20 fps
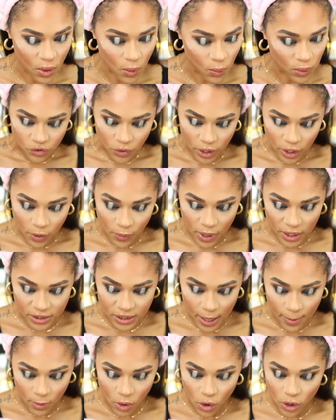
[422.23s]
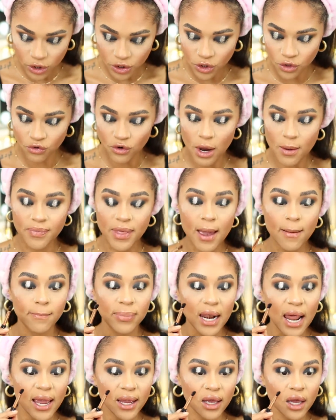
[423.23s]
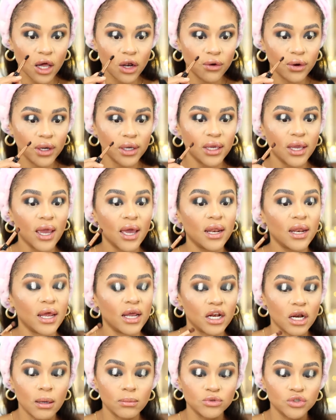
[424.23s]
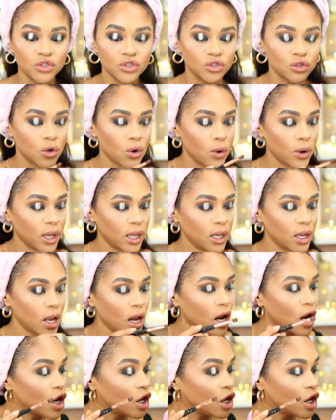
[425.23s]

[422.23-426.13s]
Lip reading: So anyways, I'm going to grab that black color again, and I'm just going